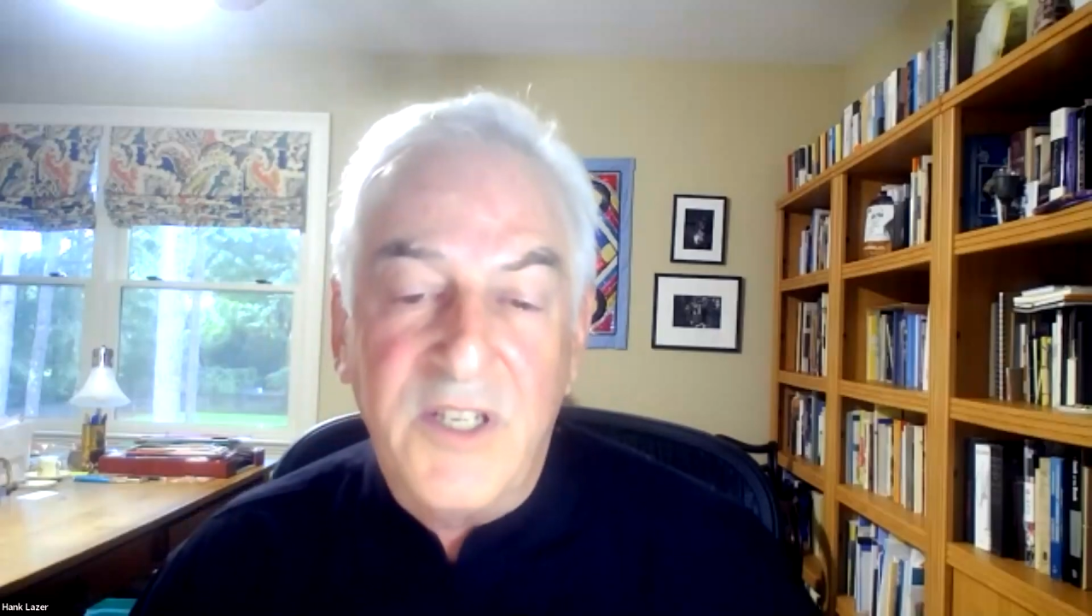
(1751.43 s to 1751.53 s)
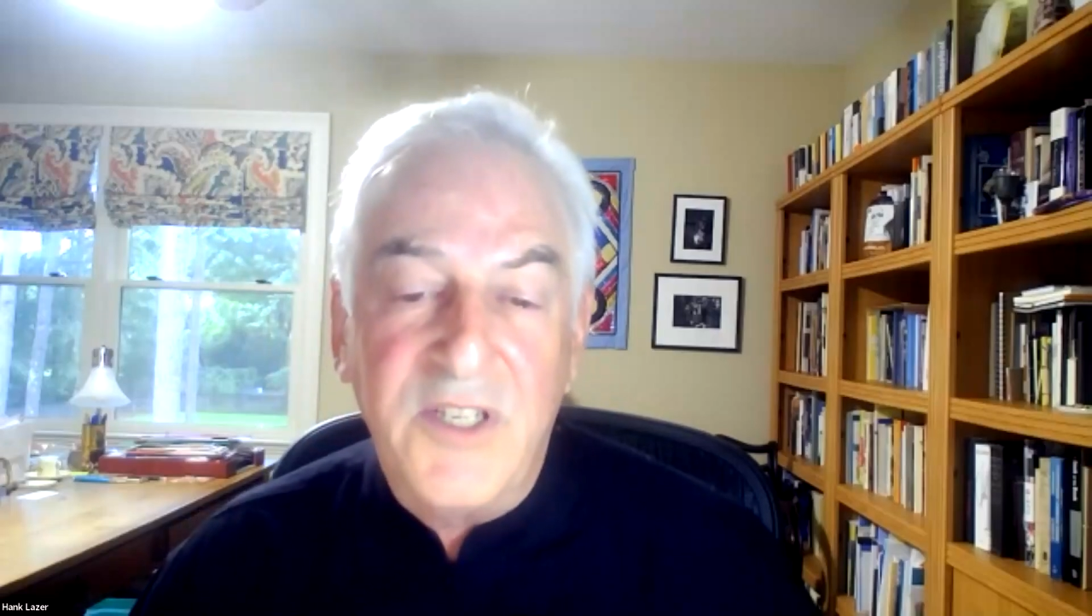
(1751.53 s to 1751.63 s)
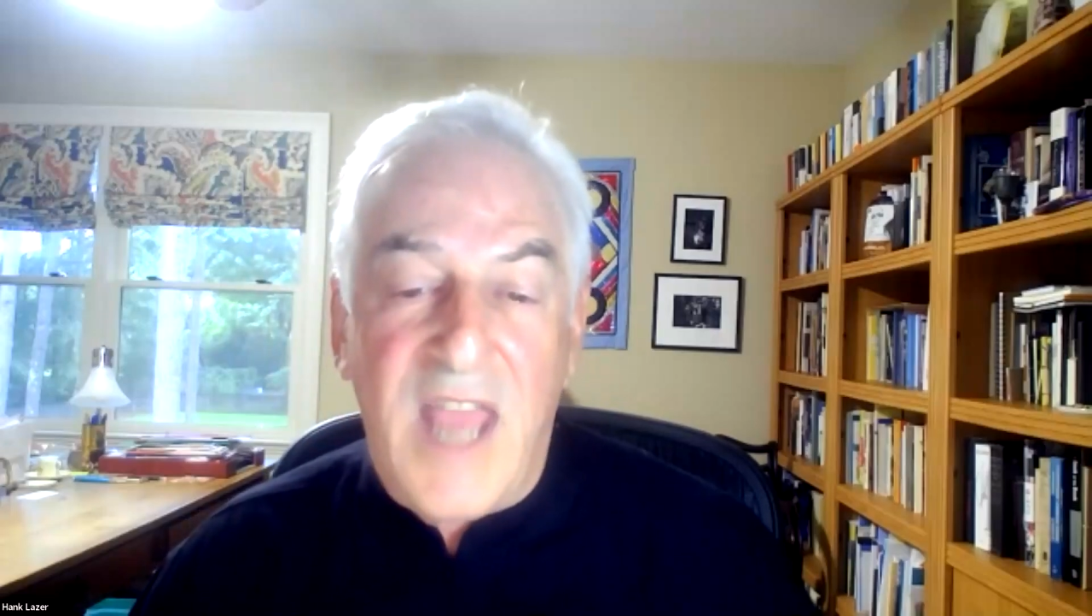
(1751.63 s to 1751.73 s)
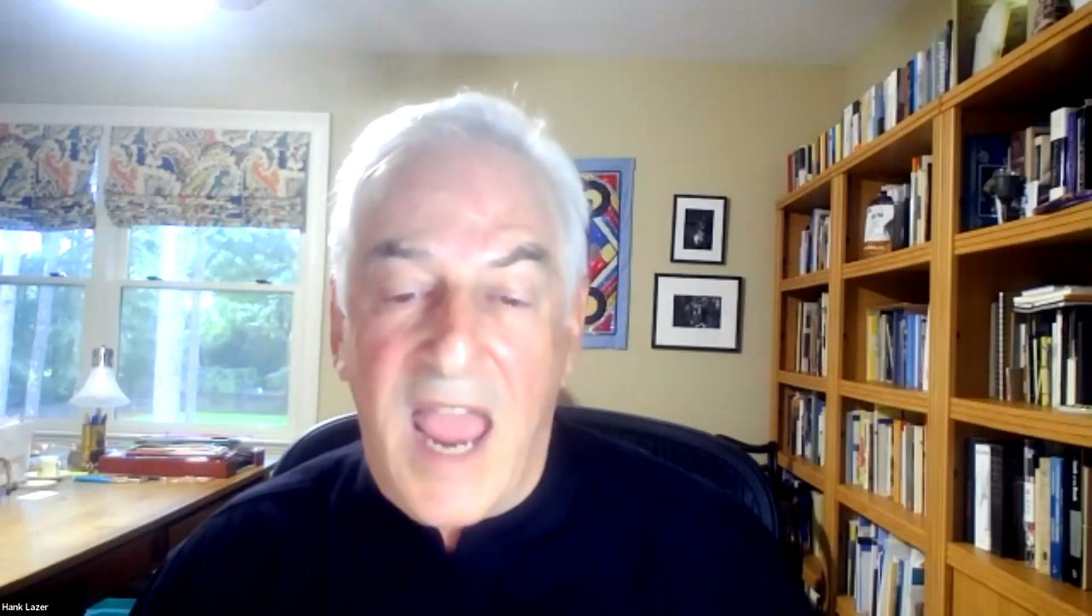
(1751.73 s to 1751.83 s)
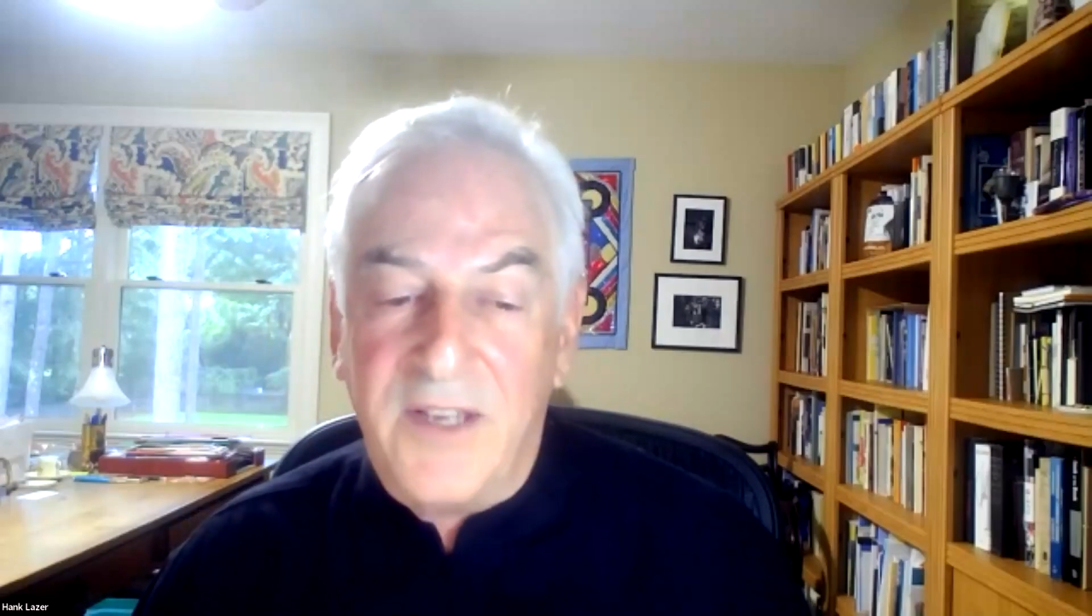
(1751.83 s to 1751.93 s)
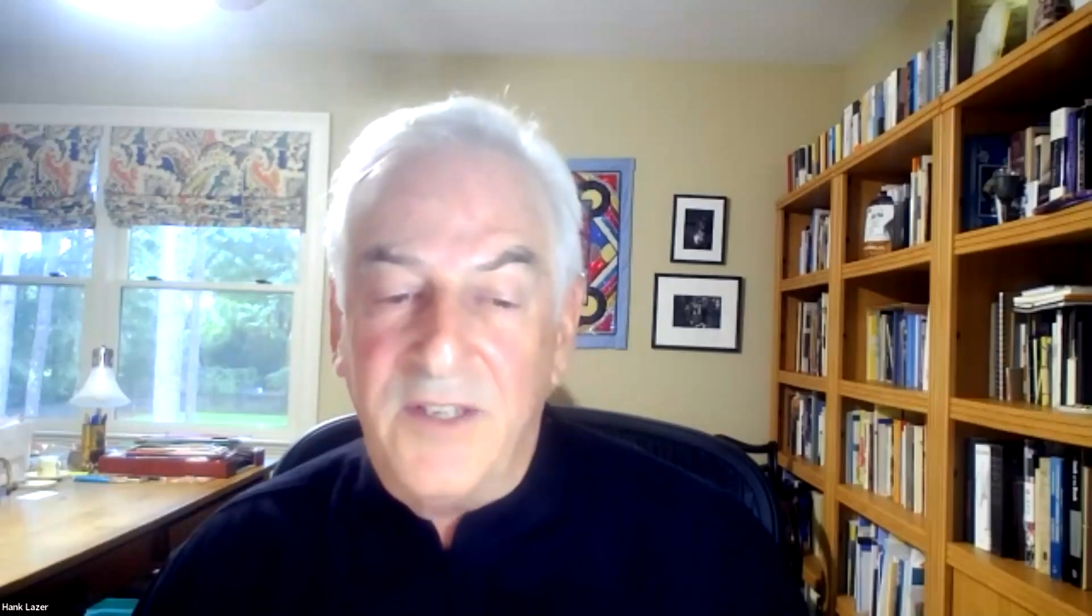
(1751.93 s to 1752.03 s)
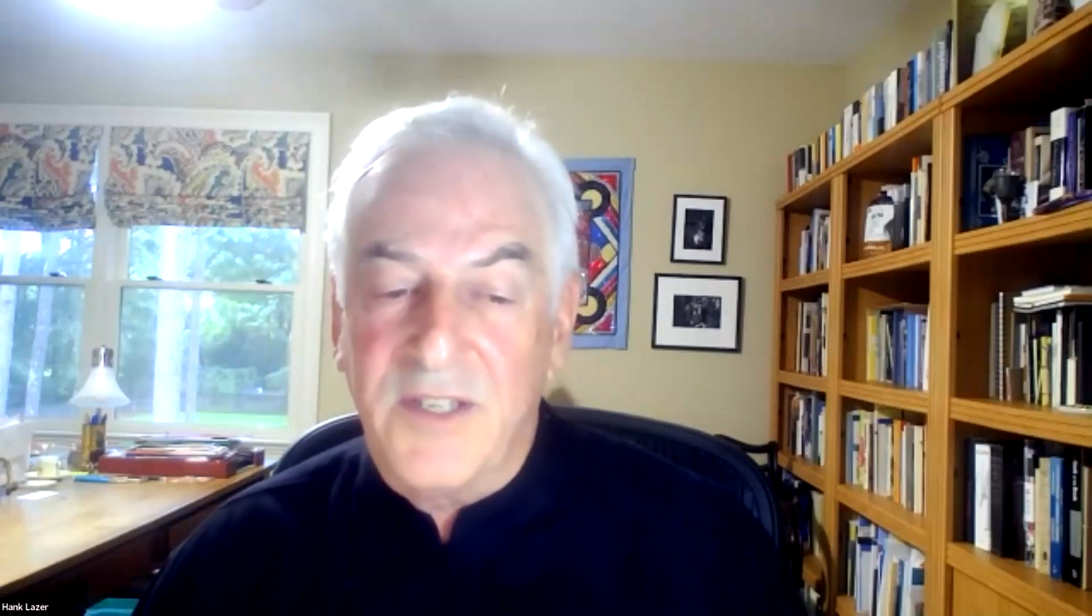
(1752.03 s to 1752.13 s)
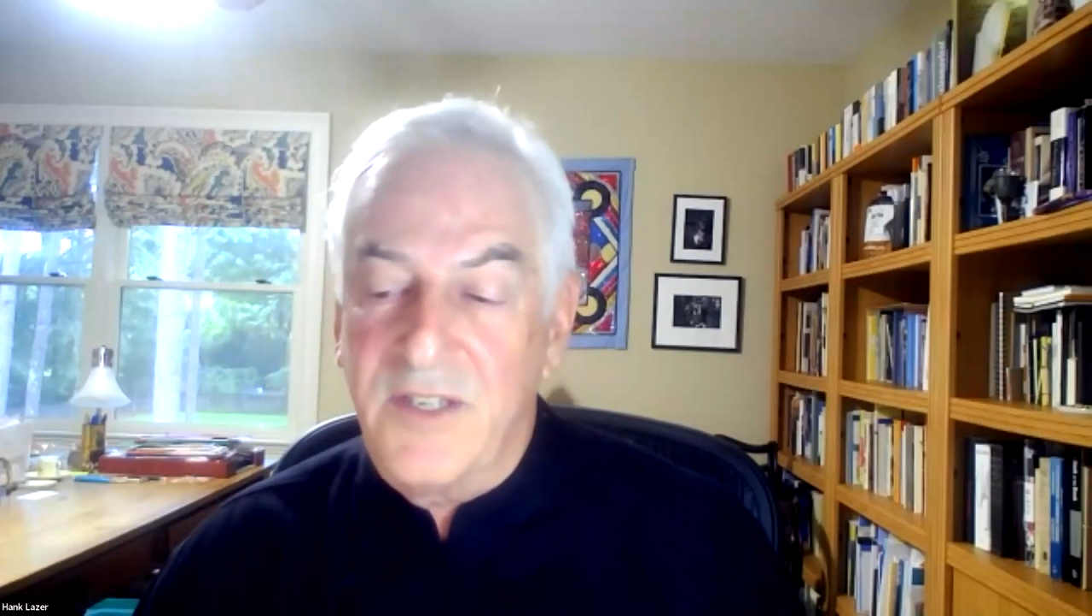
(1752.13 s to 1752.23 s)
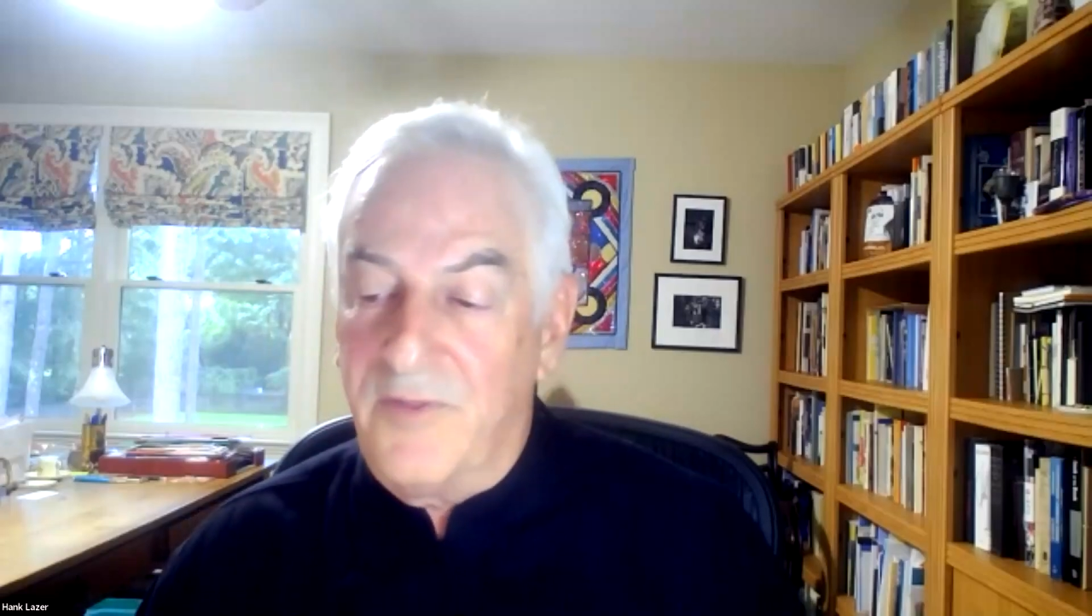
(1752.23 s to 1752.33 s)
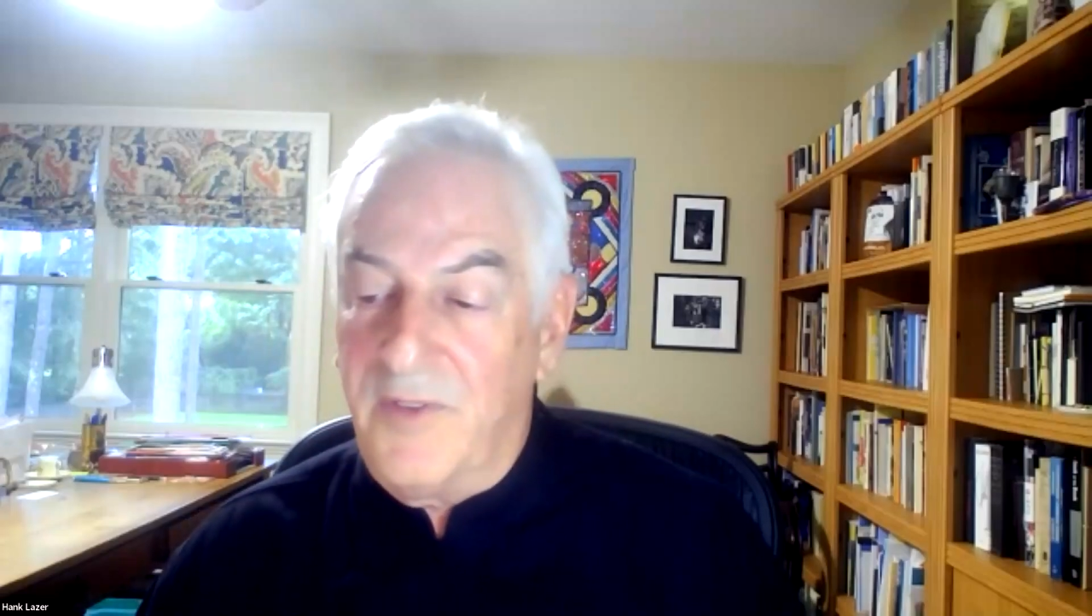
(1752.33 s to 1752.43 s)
exactness